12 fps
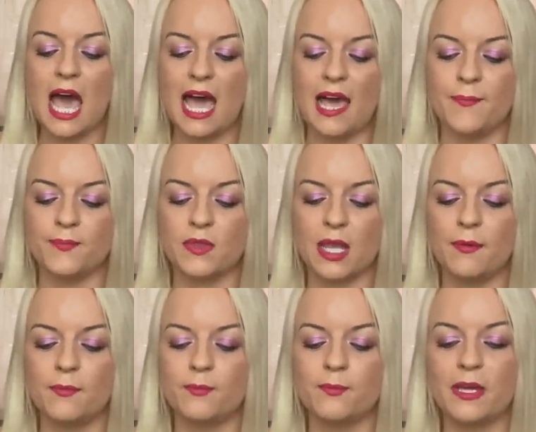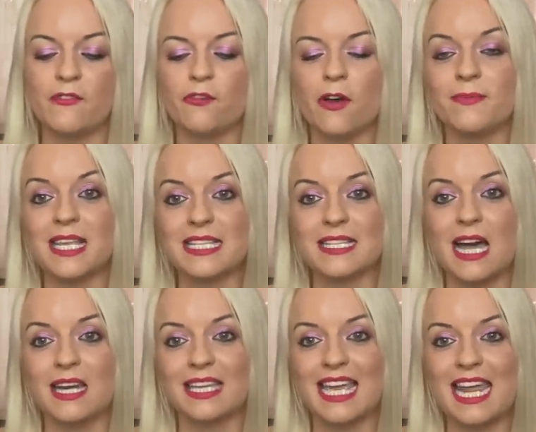Um, but from this
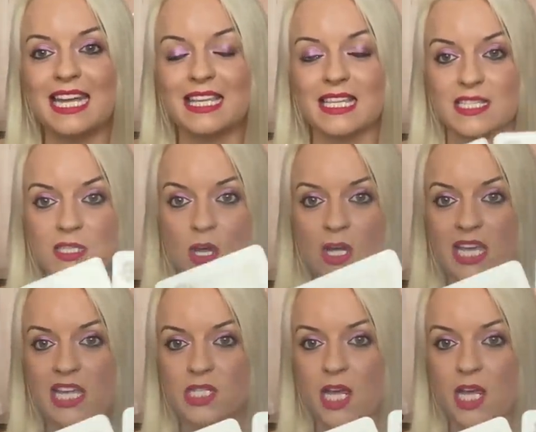kind of gaining this knowledge